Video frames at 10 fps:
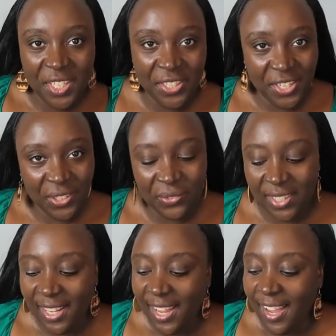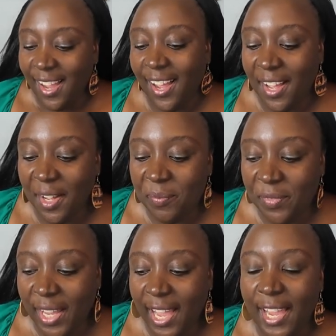you know?
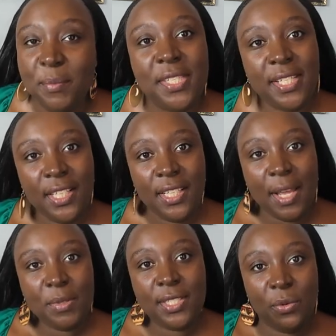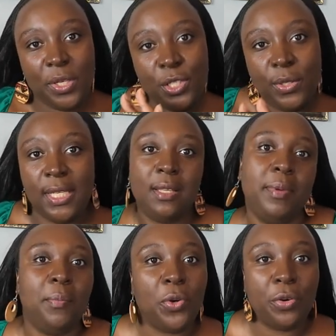I'm still want to do a little
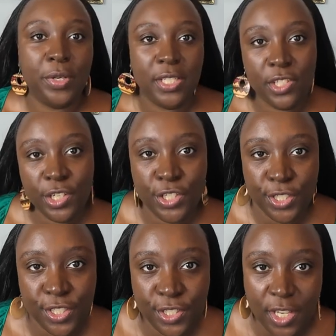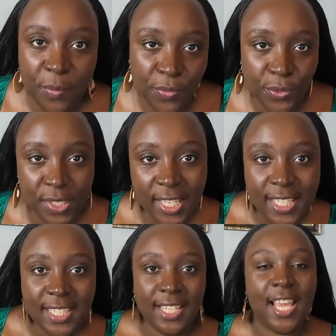bit more research on some of those
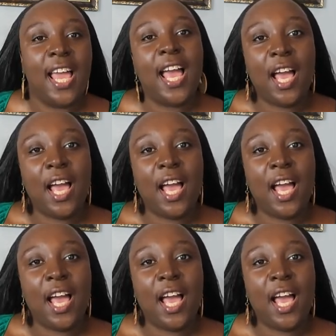things, and